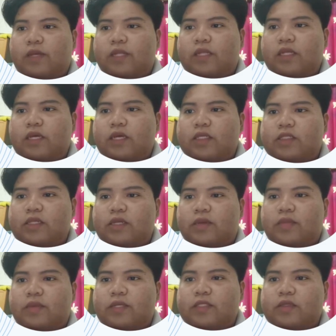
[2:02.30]
method
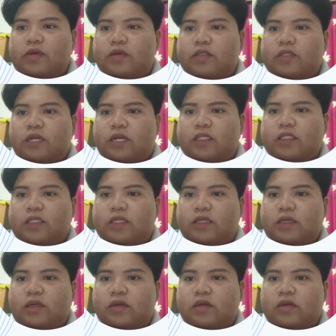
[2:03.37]
estimates
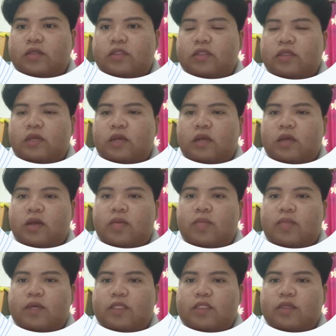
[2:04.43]
construction cost
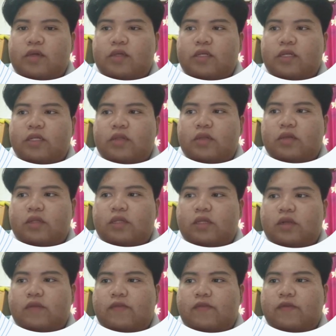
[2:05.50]
based on the
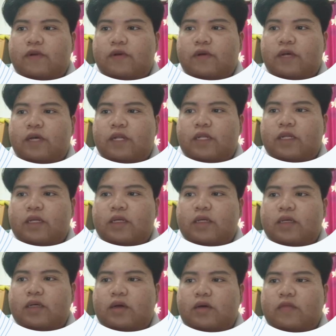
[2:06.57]
total floor
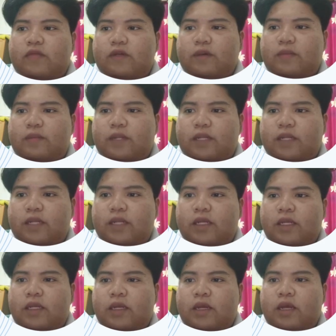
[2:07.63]
area of the
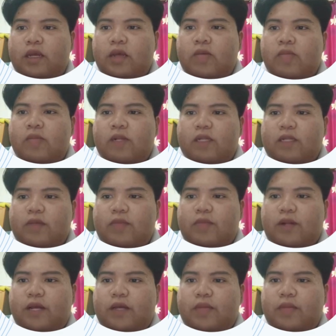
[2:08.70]
building
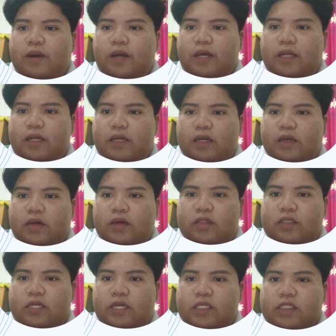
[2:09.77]
multiplied by the
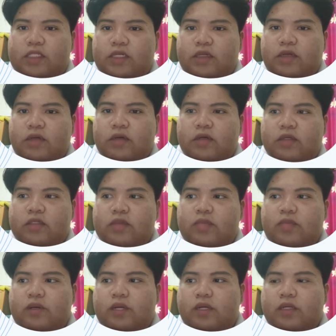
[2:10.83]
construction cost
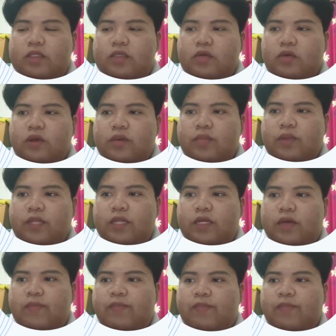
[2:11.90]
per square meter.